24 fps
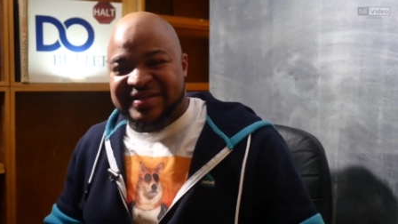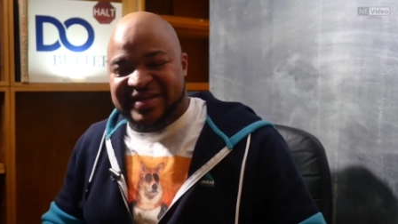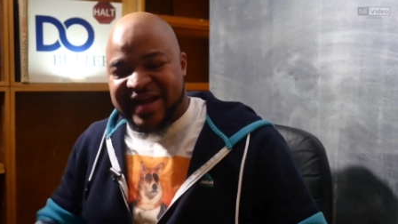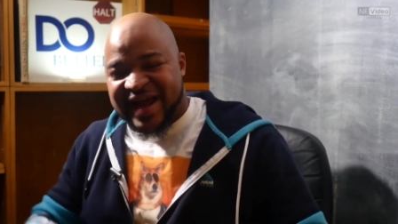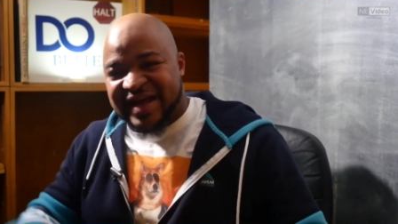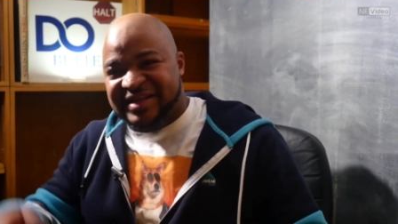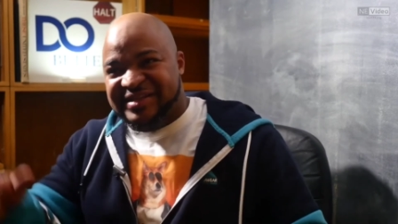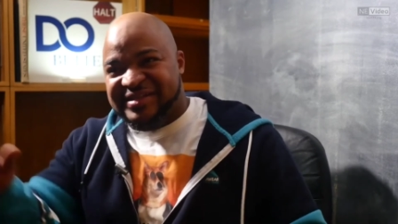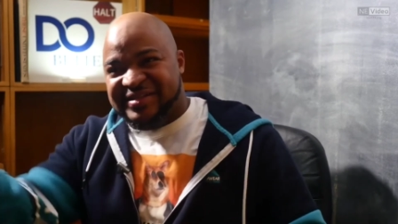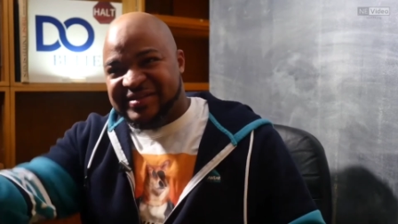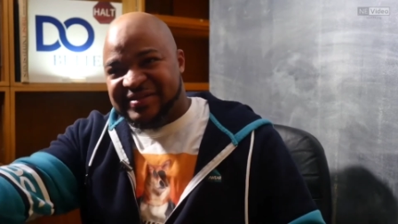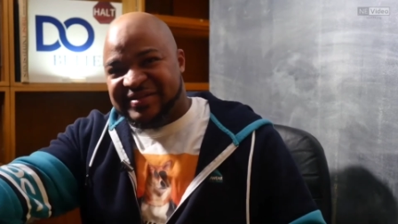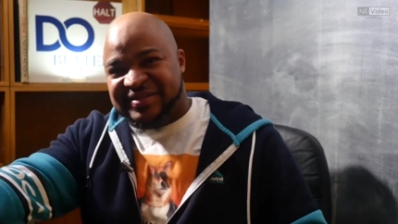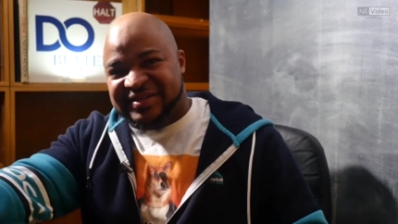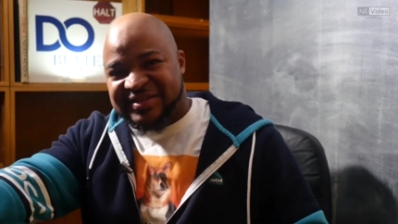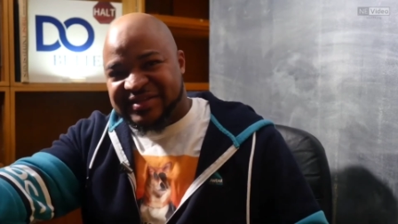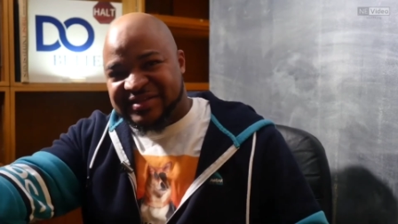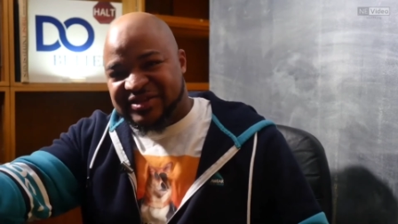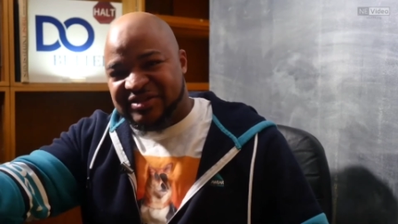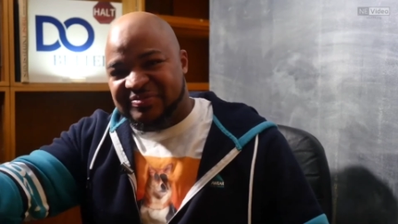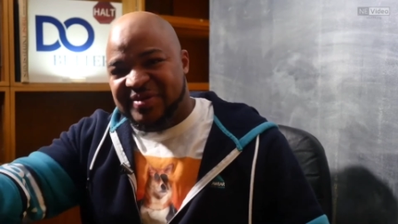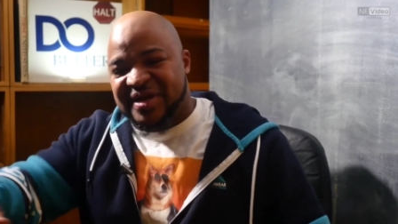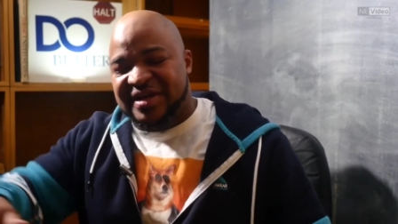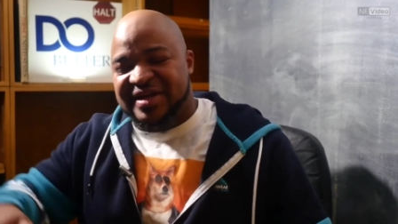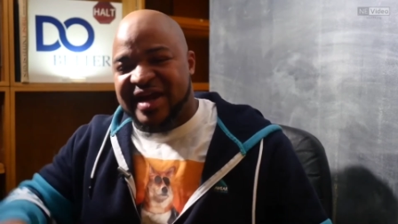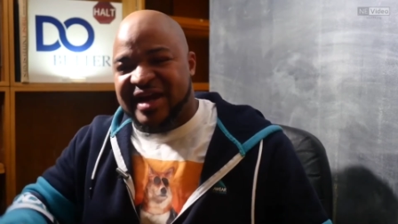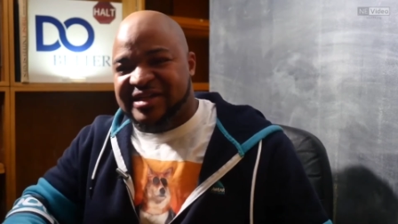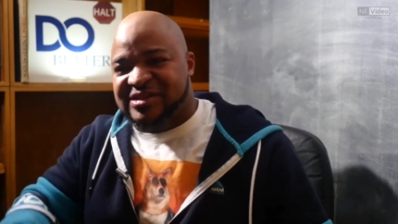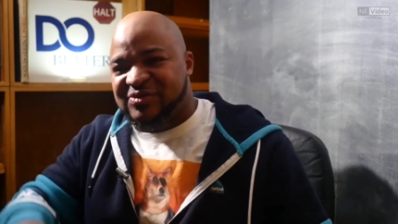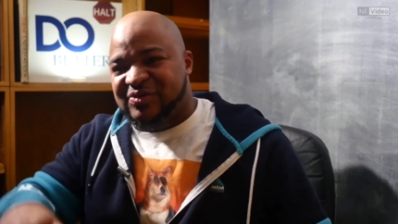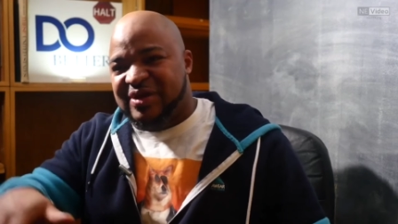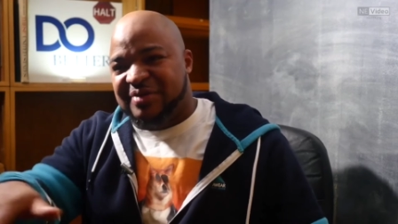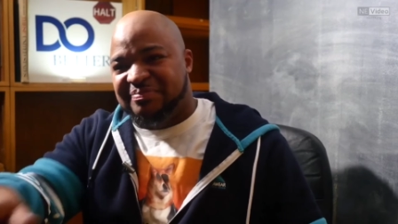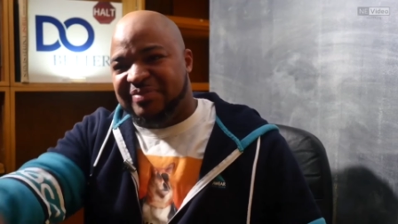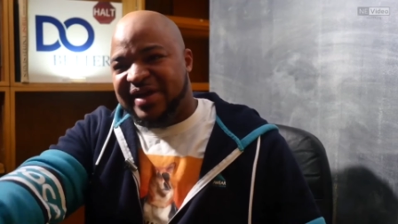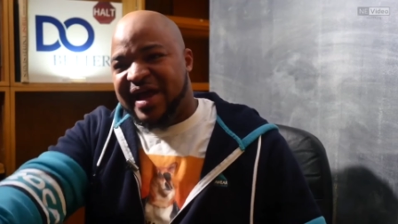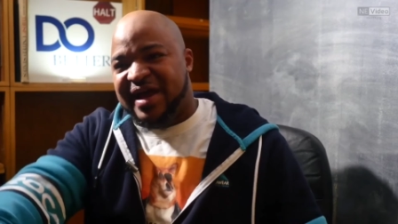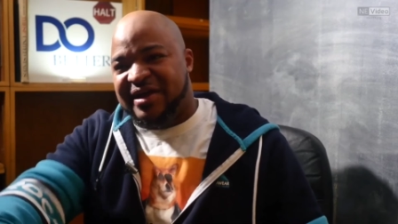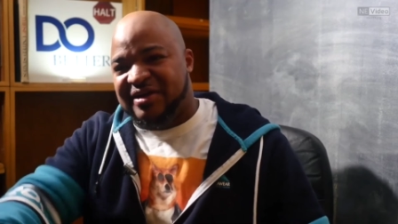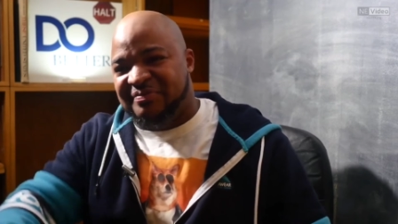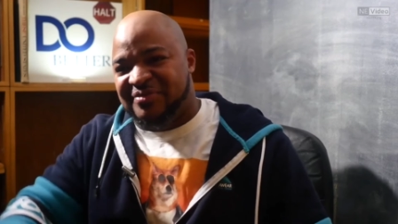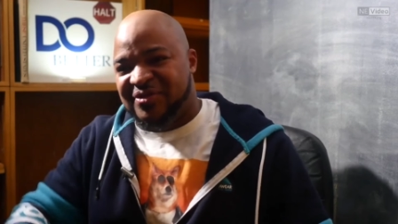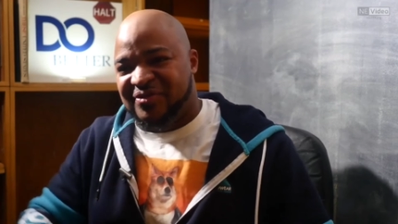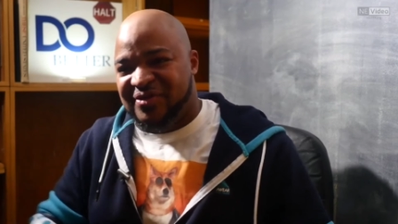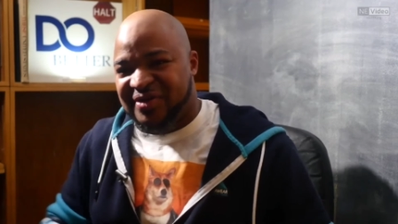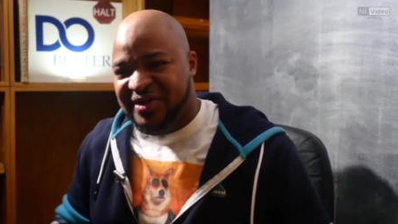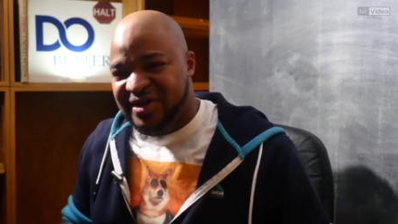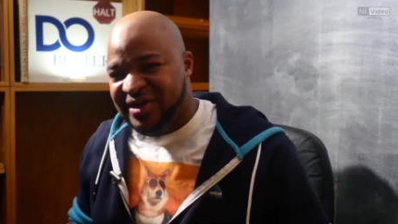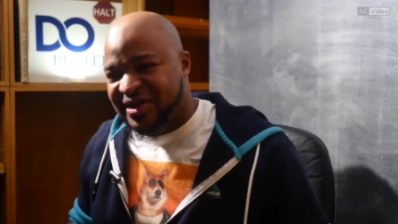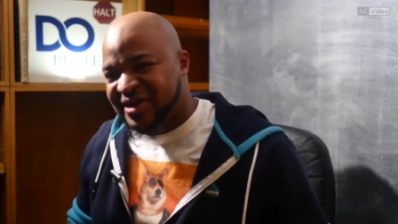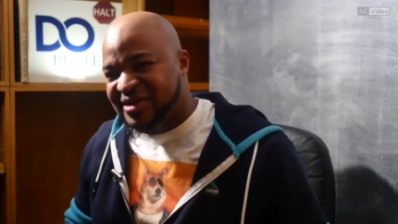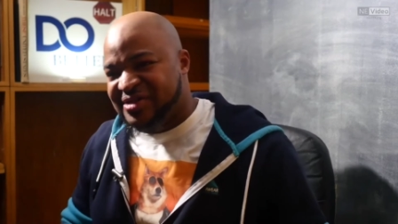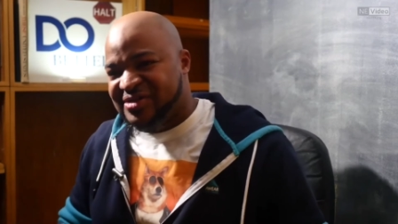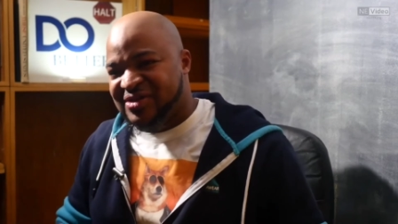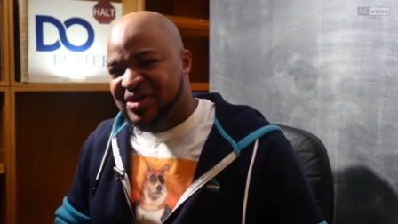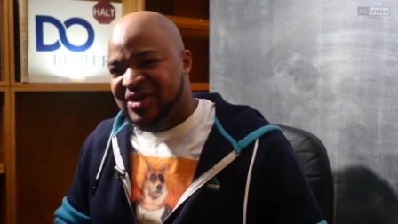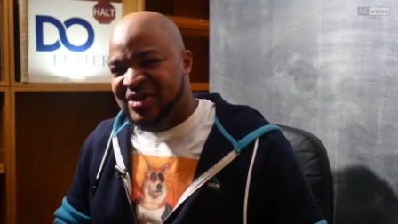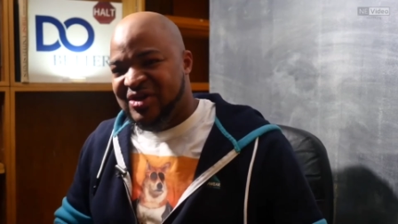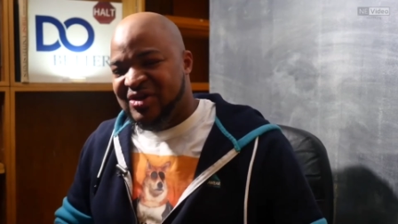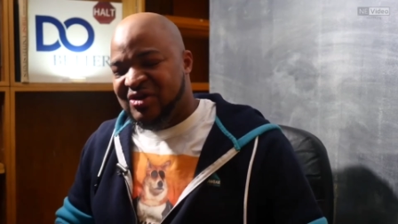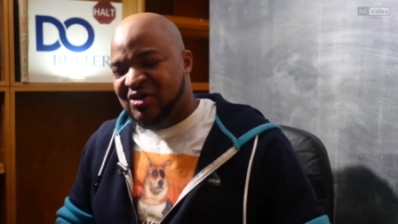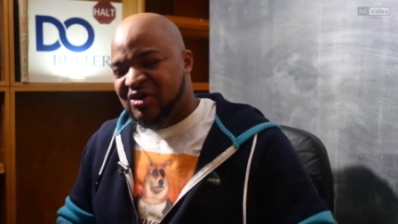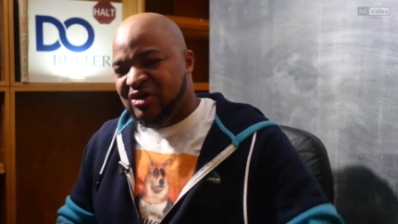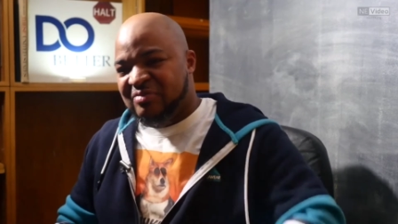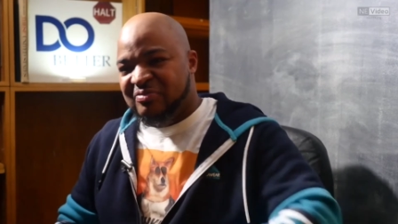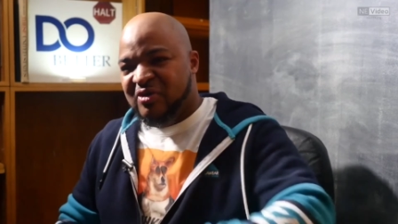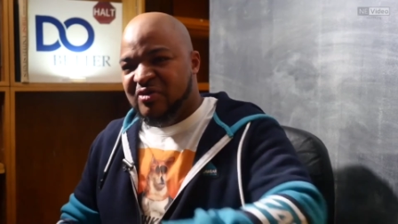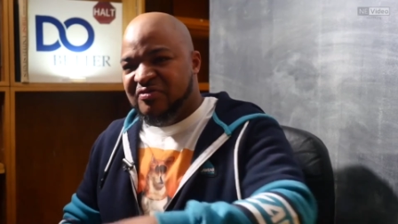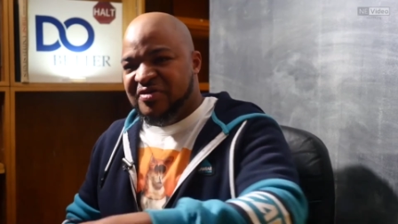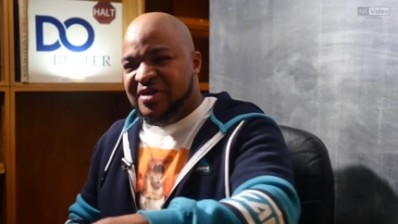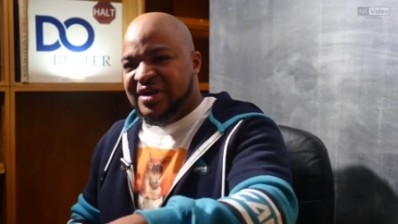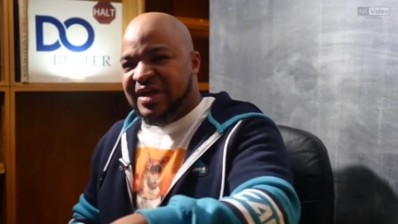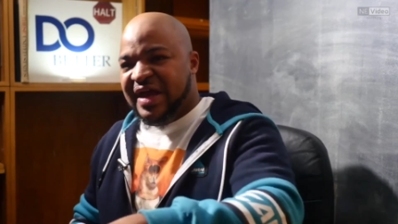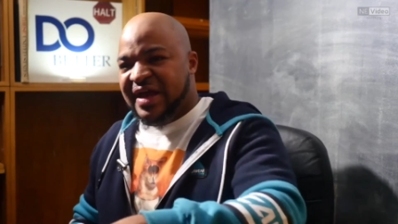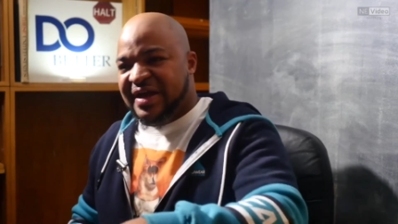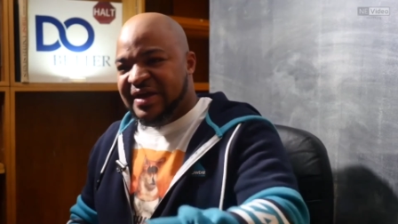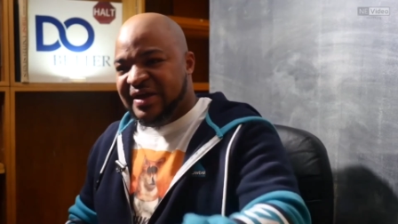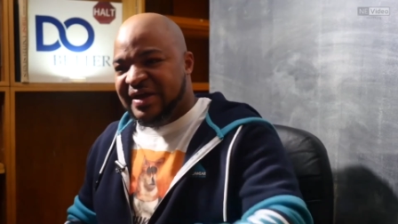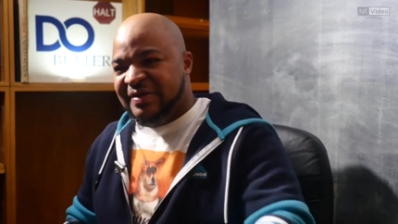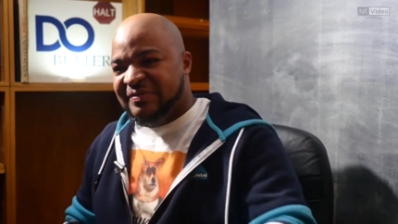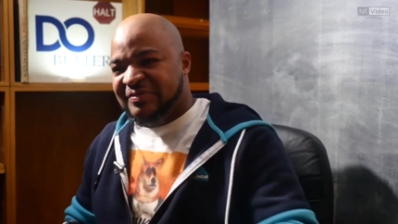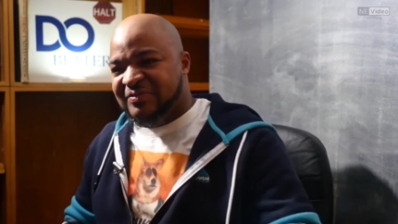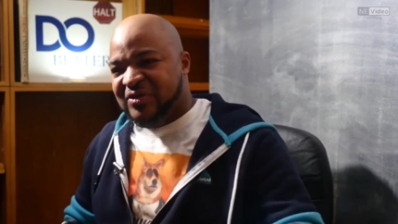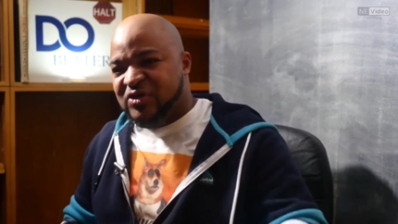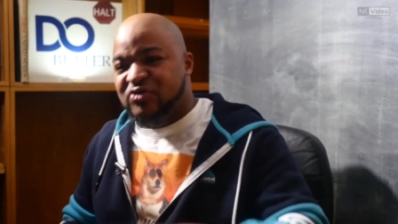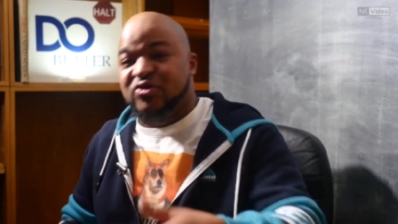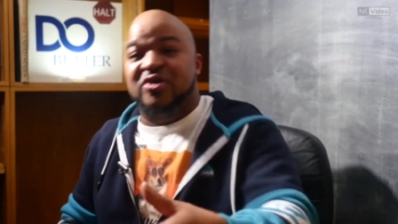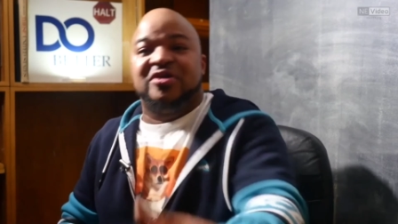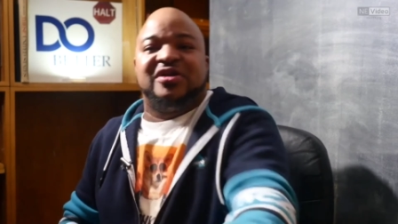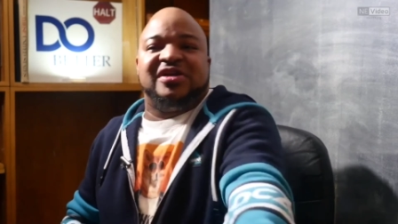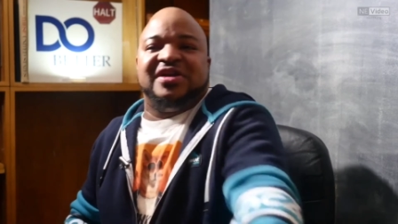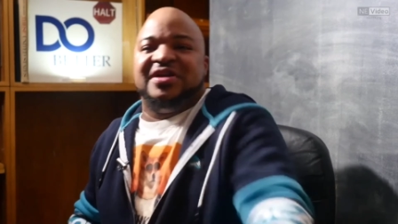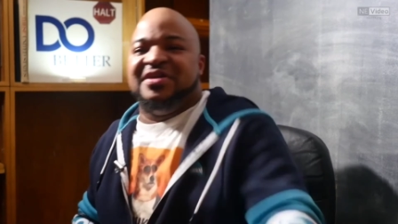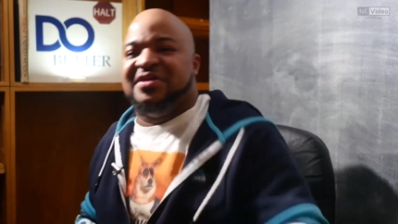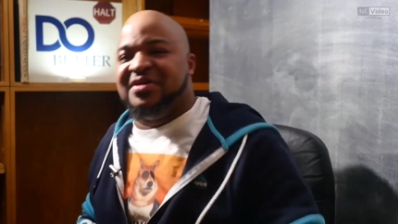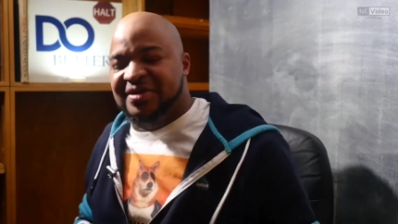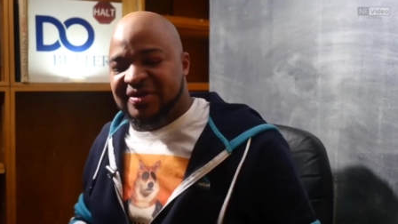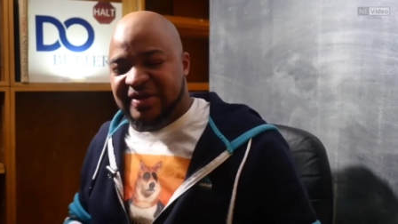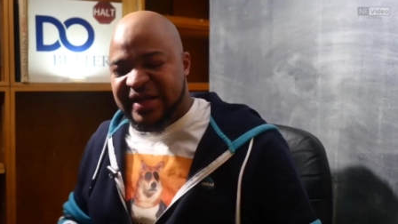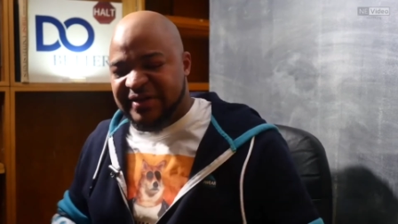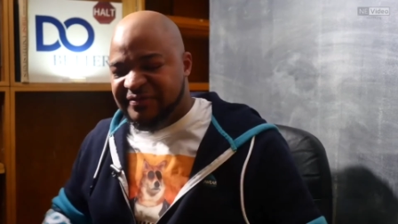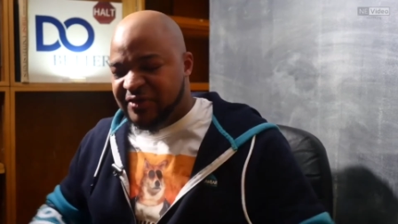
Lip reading: That's to me. That's what the black community is, or the movie like Crooklyn.